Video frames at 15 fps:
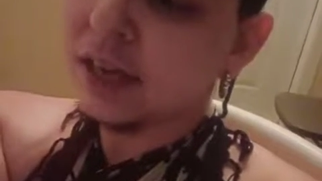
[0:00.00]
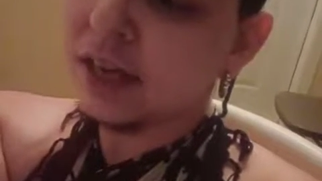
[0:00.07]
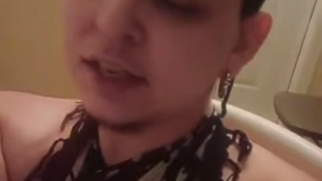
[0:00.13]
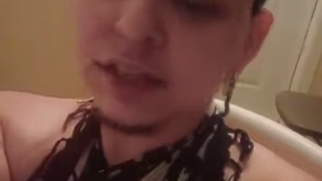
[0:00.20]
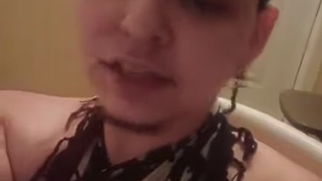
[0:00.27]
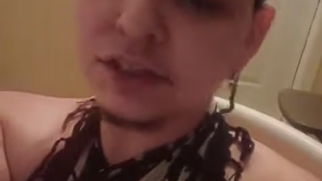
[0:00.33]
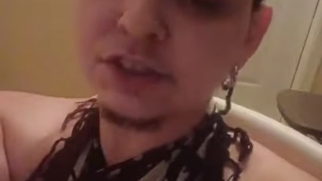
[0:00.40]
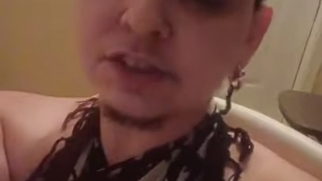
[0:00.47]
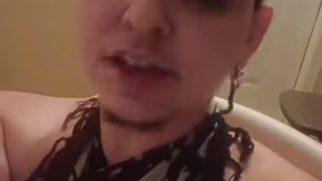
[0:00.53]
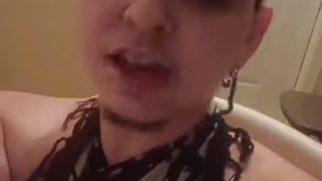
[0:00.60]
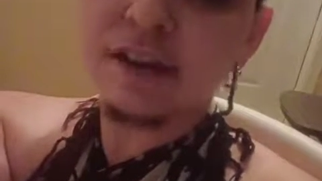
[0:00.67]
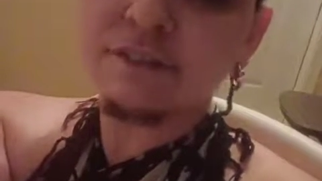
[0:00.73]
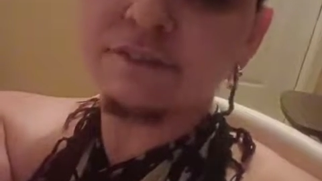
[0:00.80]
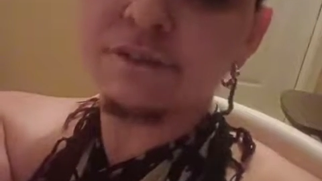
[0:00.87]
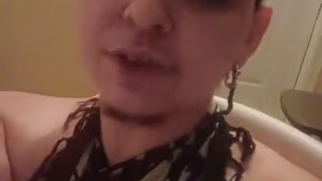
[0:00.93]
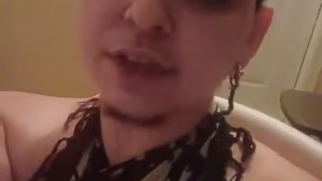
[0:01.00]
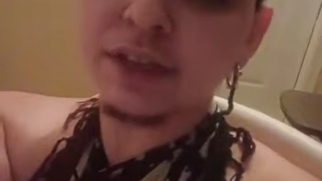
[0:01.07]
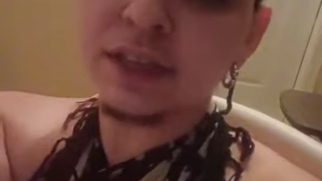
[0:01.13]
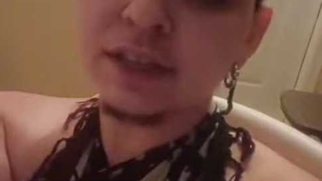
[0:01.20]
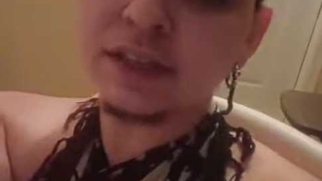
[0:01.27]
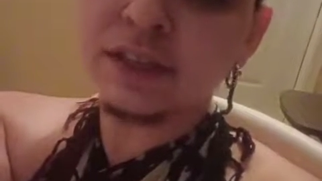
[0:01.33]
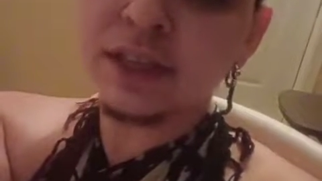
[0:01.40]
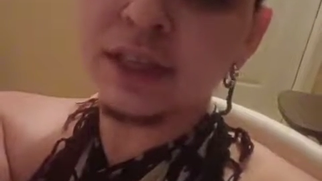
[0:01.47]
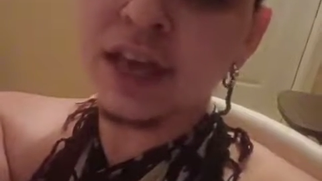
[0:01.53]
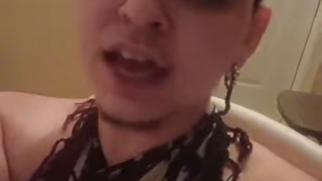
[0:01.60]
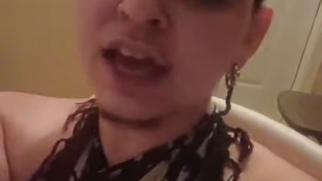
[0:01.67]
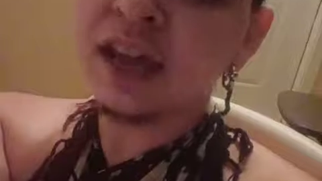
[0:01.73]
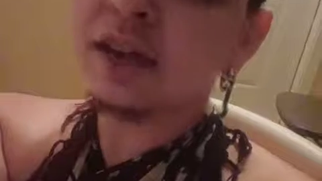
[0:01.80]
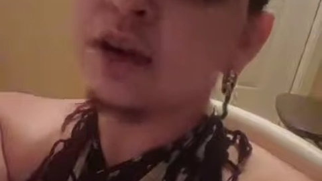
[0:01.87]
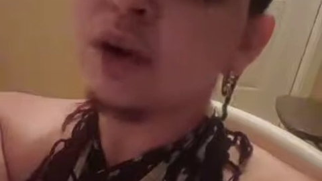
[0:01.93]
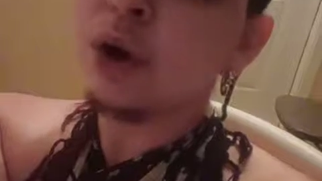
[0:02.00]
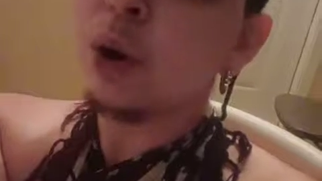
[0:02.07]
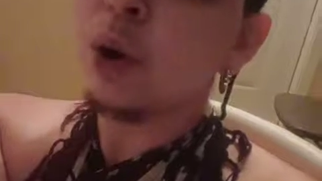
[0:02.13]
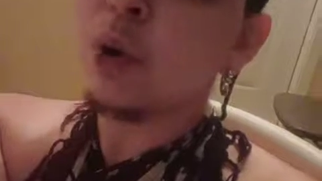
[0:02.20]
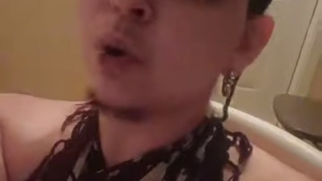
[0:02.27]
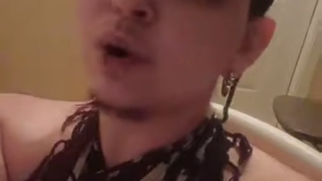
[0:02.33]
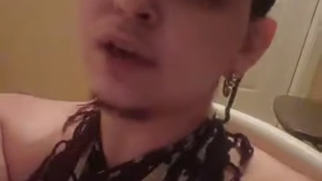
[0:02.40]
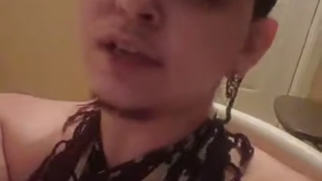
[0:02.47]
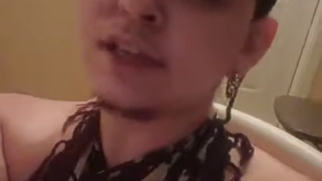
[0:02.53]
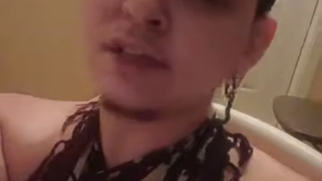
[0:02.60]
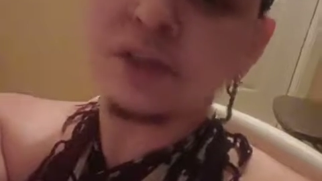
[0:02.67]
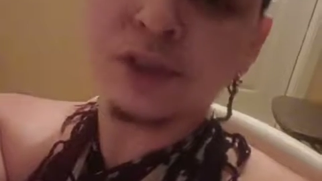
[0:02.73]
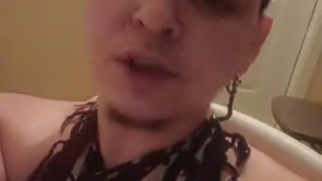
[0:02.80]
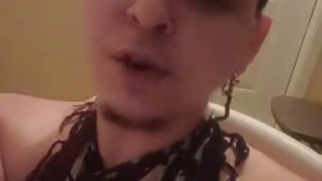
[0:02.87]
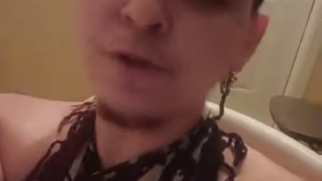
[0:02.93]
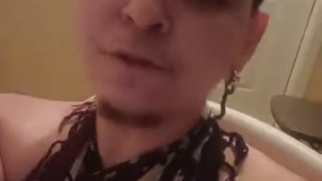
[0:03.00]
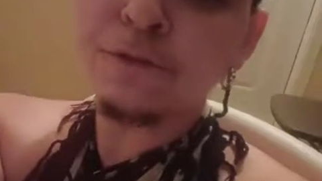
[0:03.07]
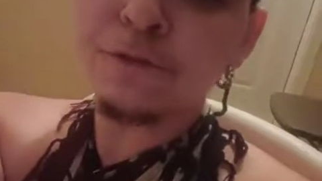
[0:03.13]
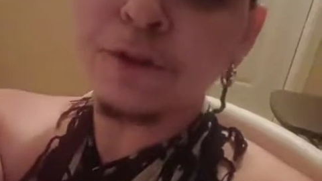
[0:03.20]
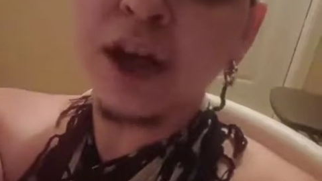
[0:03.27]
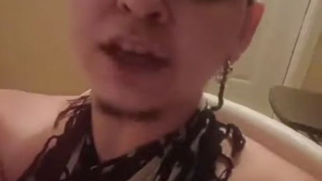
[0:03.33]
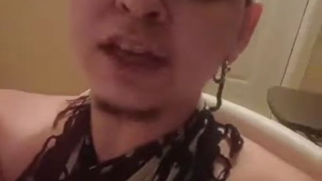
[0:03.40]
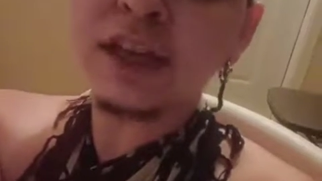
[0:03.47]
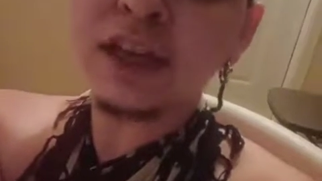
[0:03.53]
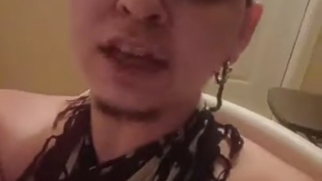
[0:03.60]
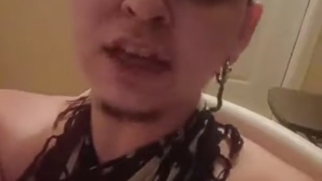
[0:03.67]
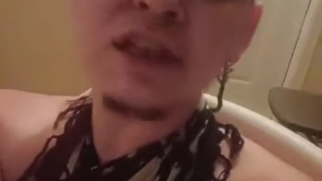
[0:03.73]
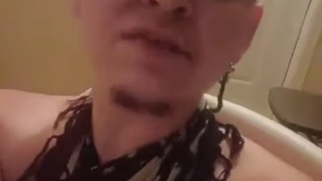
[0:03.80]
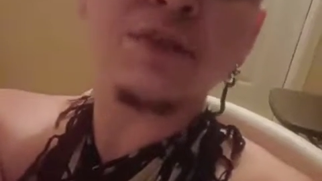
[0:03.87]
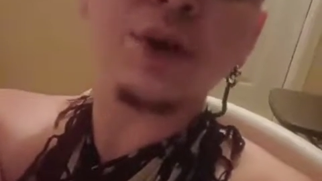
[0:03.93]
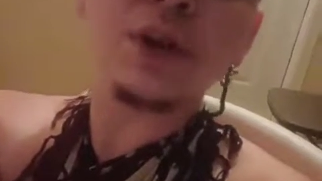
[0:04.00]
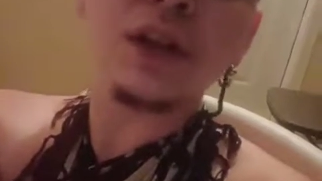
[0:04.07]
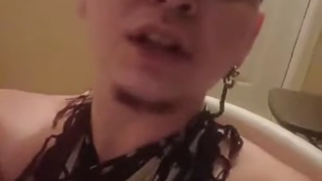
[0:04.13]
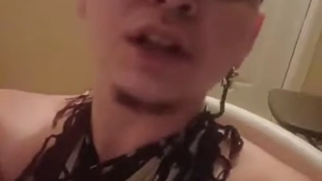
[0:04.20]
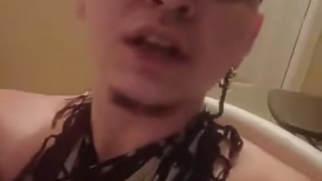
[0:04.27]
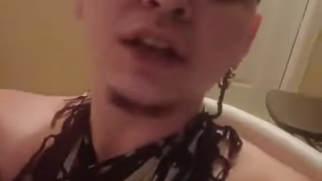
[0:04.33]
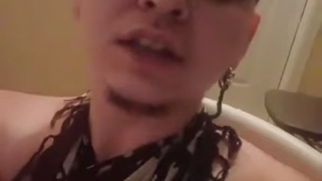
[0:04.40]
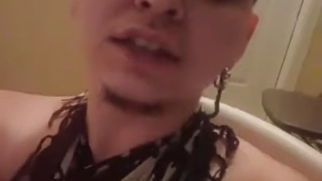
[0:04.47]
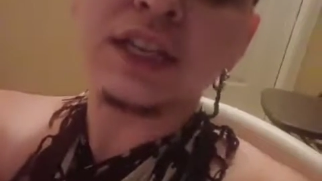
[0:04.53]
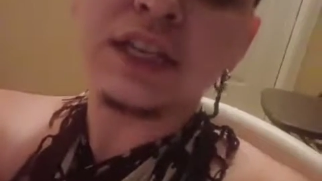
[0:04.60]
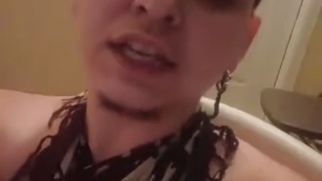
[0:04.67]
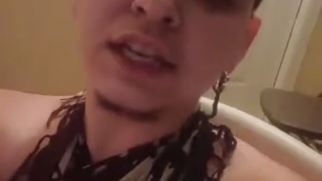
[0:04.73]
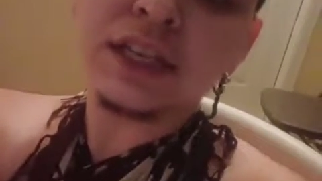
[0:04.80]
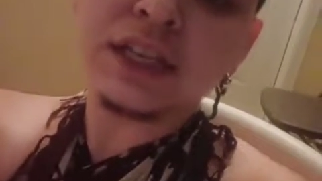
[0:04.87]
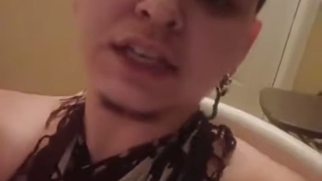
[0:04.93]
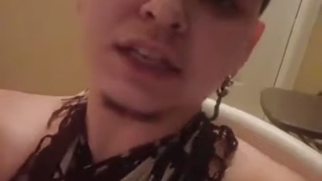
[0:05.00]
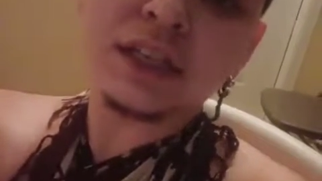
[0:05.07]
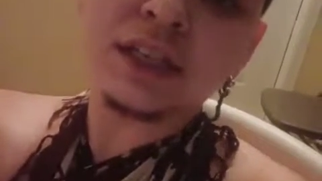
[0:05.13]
And he just can't fucking see that, or he's so fucking evil that he